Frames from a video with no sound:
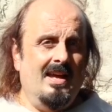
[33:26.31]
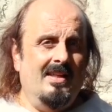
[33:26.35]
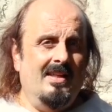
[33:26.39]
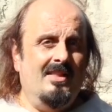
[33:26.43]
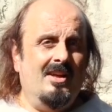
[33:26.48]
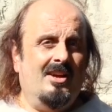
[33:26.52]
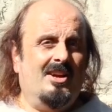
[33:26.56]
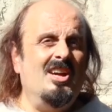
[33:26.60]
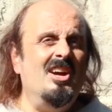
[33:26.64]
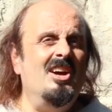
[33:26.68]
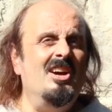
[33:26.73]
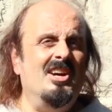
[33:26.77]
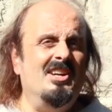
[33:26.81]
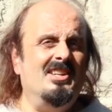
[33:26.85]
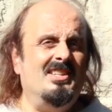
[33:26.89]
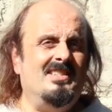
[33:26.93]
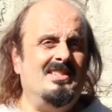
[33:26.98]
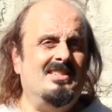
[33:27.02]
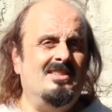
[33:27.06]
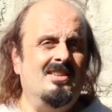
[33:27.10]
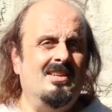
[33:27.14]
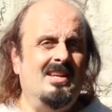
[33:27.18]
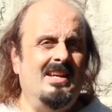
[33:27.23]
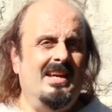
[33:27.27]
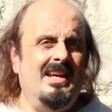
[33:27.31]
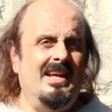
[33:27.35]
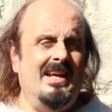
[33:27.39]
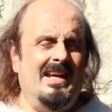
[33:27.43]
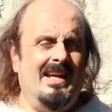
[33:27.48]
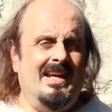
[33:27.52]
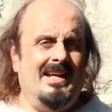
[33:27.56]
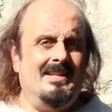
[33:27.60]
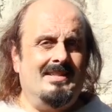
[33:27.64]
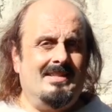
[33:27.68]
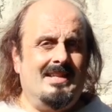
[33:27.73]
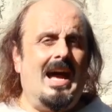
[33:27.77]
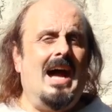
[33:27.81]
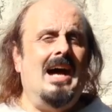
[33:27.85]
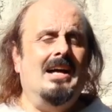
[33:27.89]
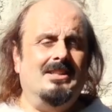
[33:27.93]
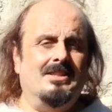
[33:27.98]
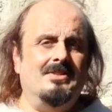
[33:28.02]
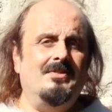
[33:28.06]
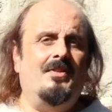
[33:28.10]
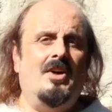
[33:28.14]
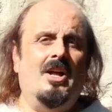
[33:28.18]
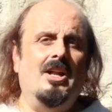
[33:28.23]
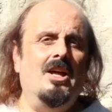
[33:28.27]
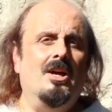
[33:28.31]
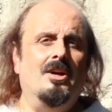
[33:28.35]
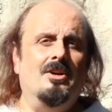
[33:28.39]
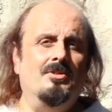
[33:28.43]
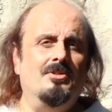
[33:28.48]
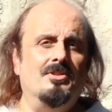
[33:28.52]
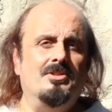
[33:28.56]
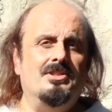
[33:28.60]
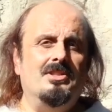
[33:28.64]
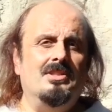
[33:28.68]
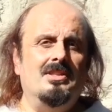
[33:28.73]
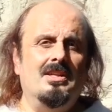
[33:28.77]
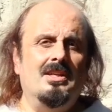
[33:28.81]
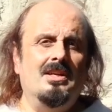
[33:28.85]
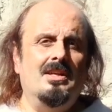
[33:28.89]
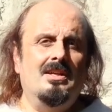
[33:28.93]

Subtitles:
The curse is as follows: